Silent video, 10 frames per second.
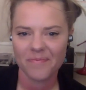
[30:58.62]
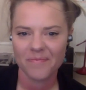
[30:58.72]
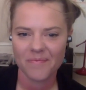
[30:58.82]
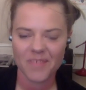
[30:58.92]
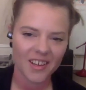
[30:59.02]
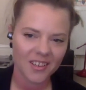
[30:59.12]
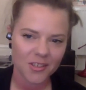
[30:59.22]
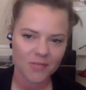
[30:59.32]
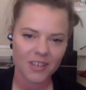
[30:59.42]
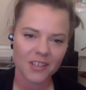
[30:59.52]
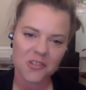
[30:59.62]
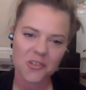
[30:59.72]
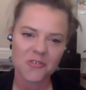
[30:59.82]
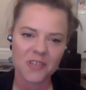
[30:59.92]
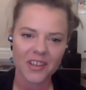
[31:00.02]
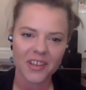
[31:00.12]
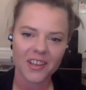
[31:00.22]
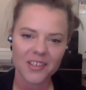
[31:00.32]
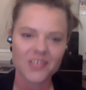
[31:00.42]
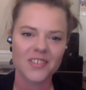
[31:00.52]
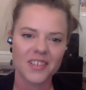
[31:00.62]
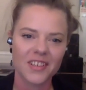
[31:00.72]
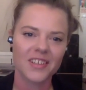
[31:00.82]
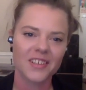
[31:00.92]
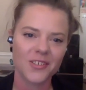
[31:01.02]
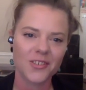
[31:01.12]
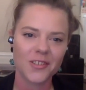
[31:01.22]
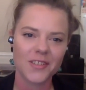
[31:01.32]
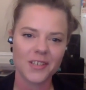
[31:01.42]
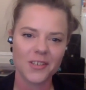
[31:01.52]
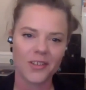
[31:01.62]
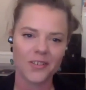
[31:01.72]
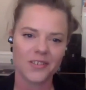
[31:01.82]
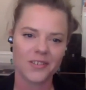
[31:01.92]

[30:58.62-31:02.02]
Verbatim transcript: but then I just really enjoyed rigging, and I just just continued.